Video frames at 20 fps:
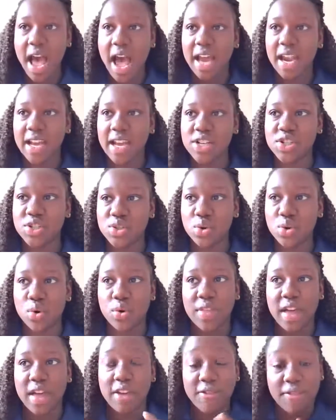And I
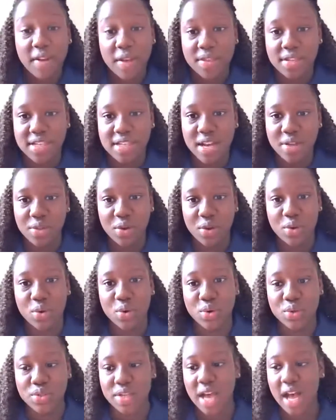saw that further down the
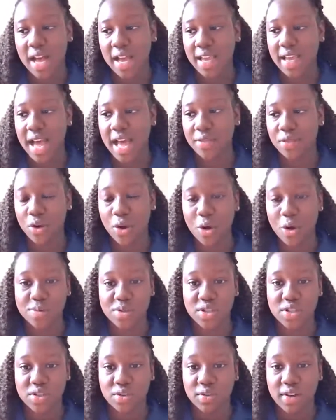course, I had the
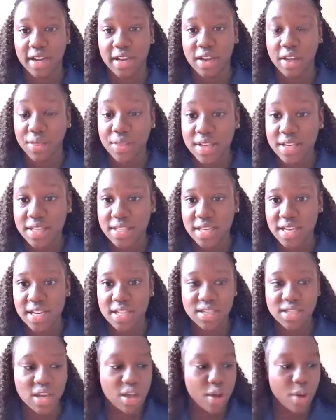option to write a
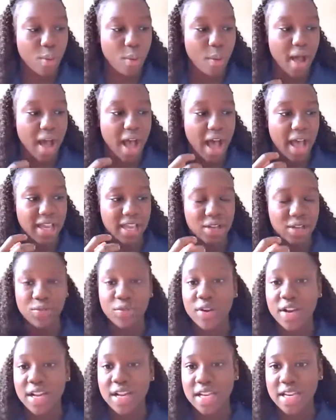thesis where I can
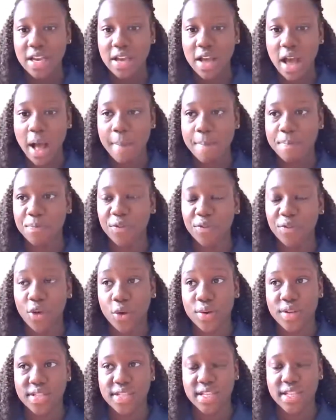really
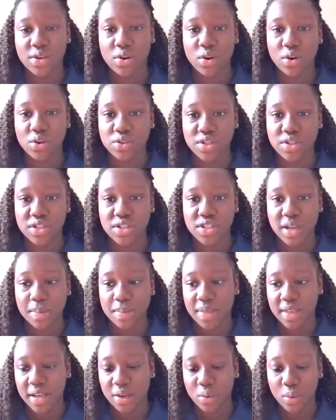focus in and onto
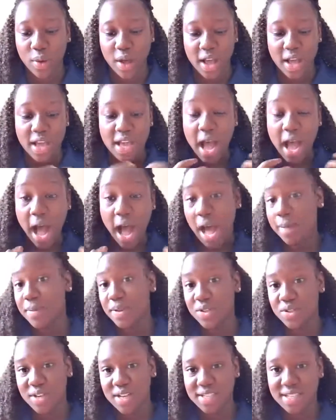something where I'm
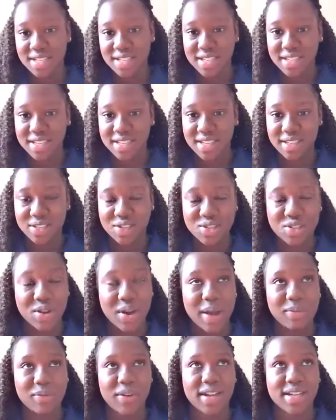interested in. So
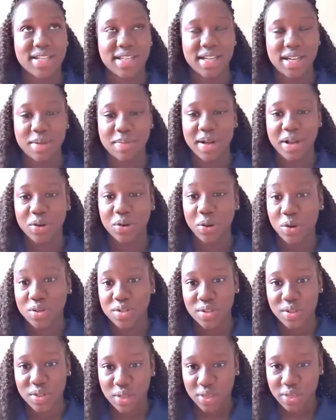I'm writing about
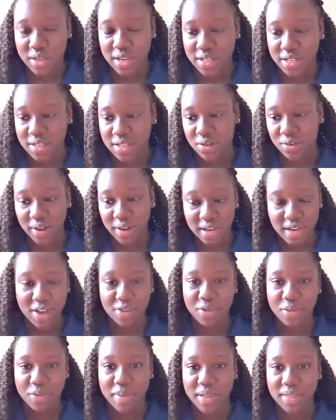God and the theatre right
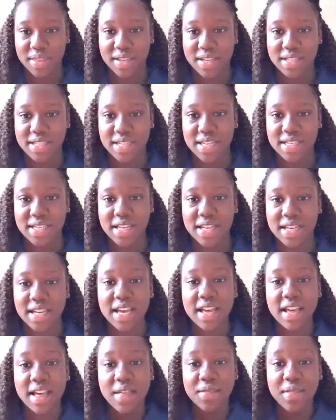now for my thesis, and
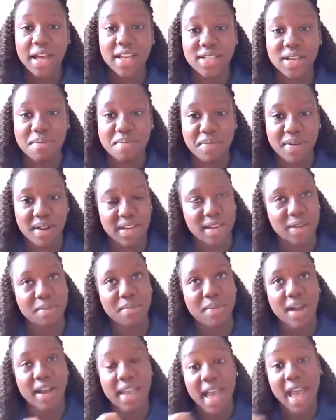that's combining
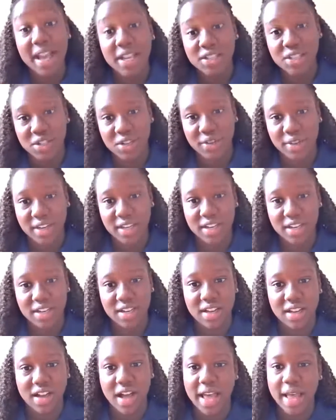my
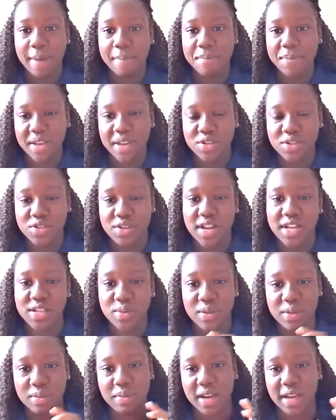extracurricular interest
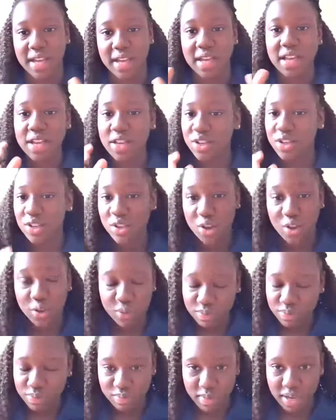with my,
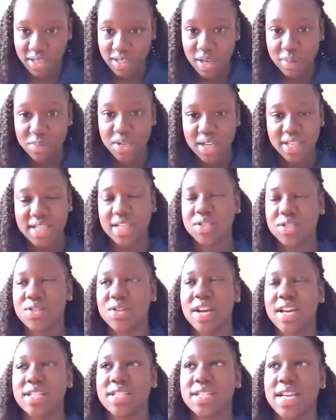my subject
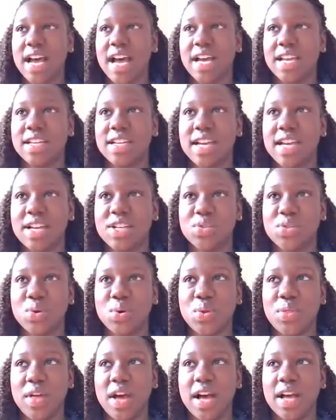interest. And I
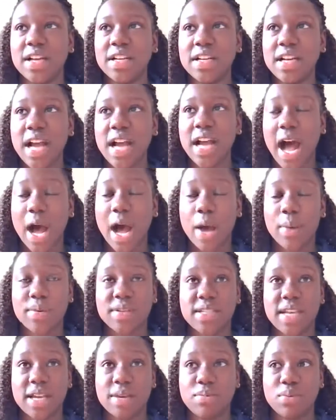saw that I
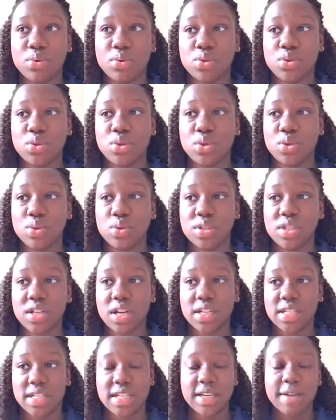was able to
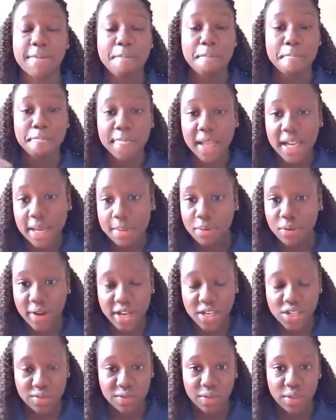study
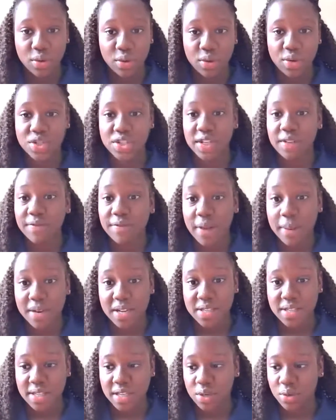liberation theology and
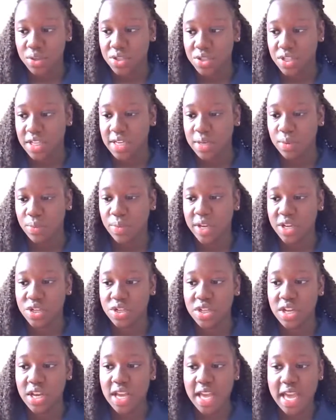feminist theology,
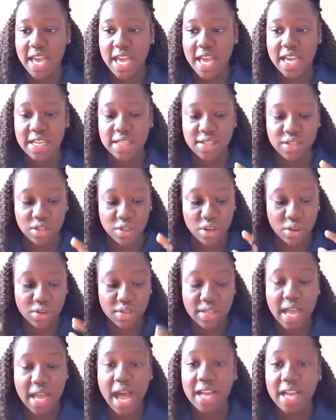which is,
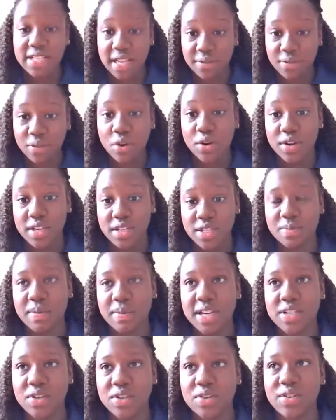as I've gotten into
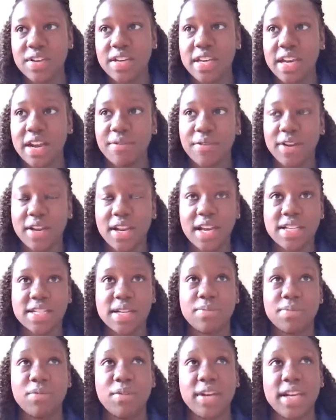my degree, I've
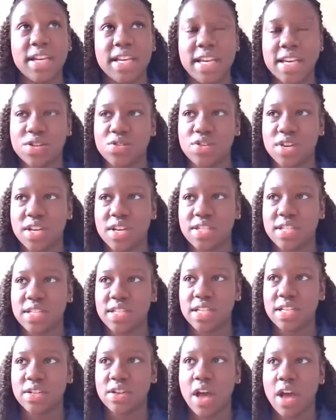realized I'm really interested
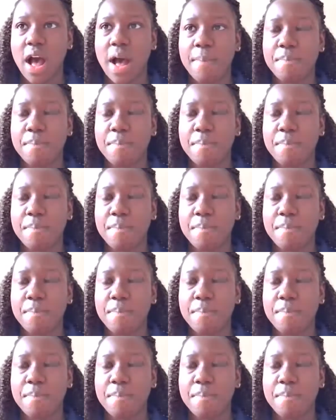in,